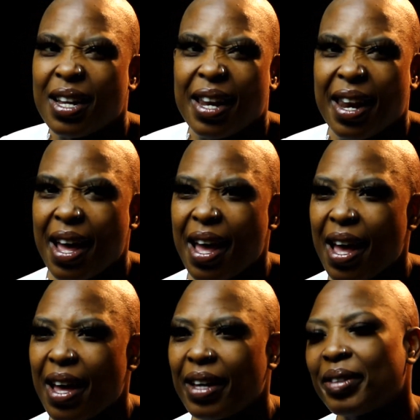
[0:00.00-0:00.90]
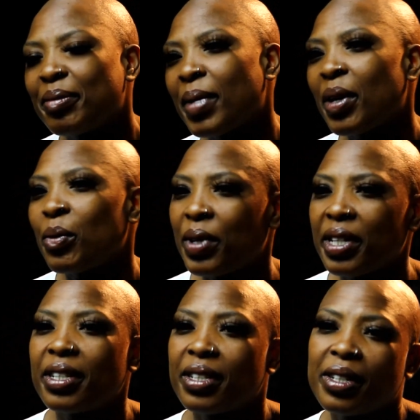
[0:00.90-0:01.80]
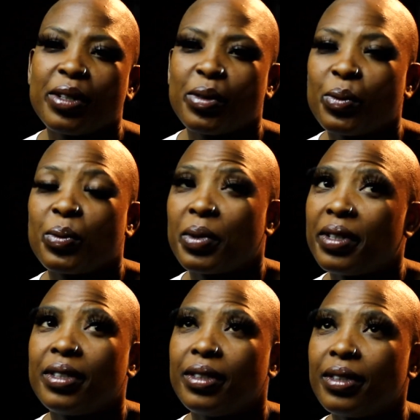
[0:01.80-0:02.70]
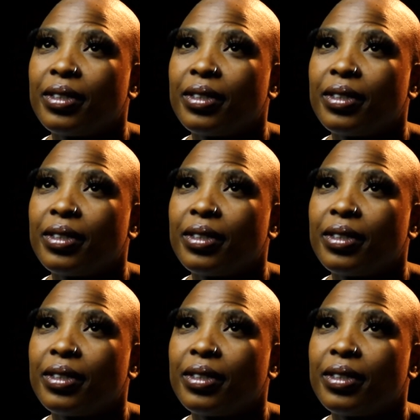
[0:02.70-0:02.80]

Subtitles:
nah, my wig will